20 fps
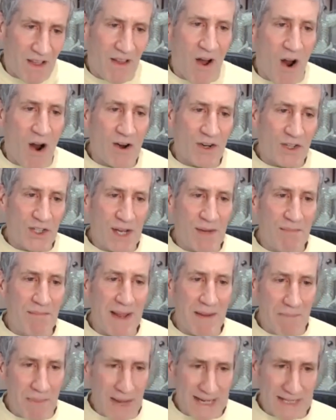
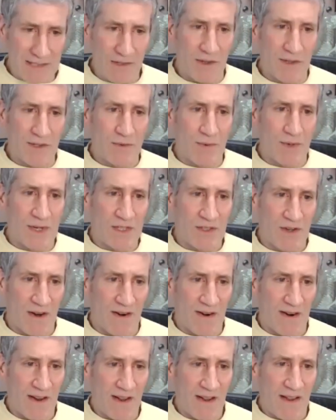RGB pixels, which
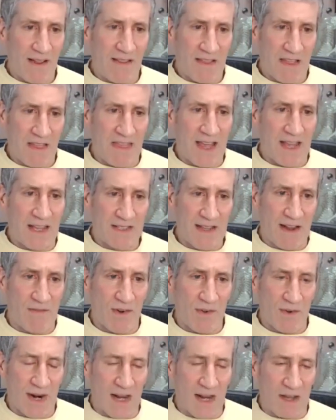are the things
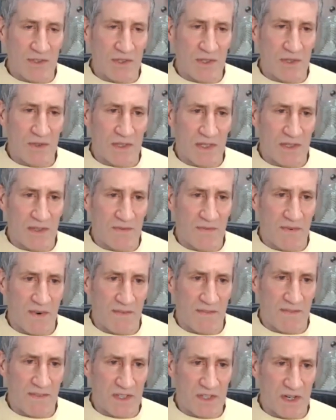everyone else uses
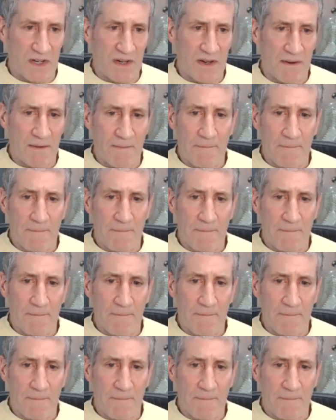for vision.